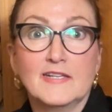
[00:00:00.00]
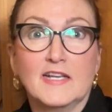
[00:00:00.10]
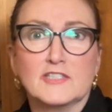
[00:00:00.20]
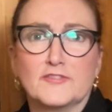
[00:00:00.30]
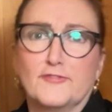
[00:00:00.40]

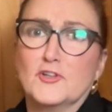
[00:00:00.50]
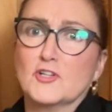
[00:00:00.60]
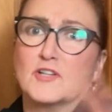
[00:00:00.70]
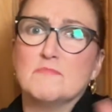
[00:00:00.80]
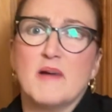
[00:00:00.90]
It's
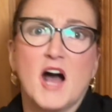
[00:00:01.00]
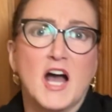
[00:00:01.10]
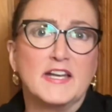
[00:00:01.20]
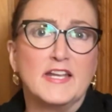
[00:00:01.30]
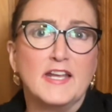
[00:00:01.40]
fuller in
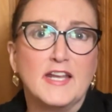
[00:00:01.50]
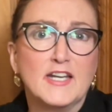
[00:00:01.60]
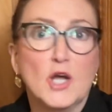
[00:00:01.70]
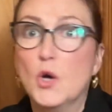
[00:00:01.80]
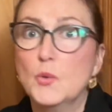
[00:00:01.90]
body and
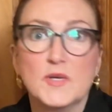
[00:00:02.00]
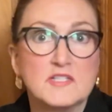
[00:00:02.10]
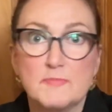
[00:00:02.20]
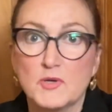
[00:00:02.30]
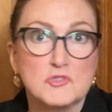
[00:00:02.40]
always
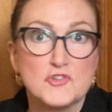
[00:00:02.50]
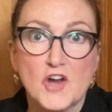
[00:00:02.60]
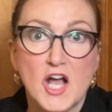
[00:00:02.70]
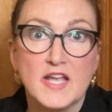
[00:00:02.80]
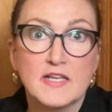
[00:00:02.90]
bone
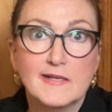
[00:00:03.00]
dry.